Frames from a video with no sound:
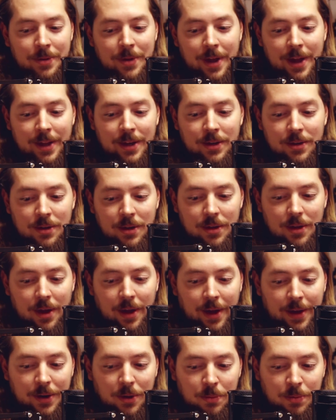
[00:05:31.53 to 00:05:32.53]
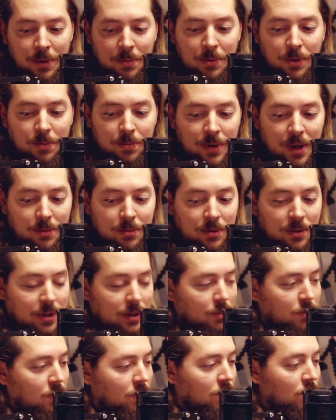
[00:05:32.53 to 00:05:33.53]
And I know people are probably
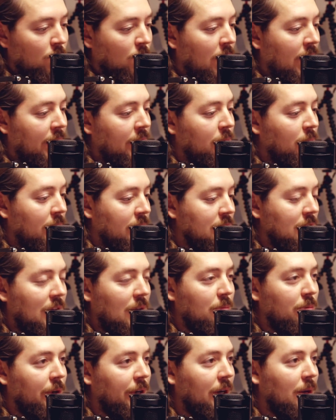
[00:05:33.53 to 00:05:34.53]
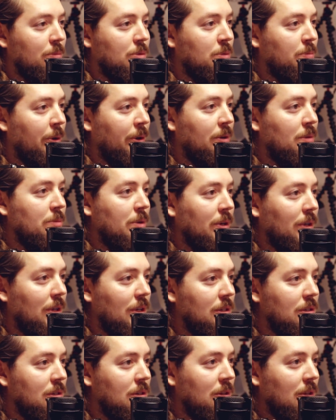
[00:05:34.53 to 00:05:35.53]
like, well, why does he keep bringing up spider
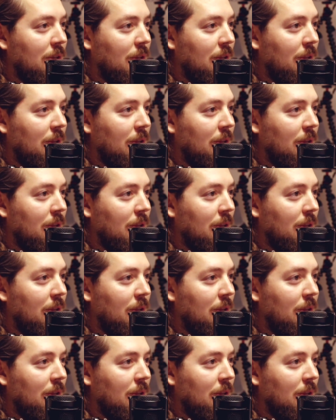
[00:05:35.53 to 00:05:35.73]
monkeys?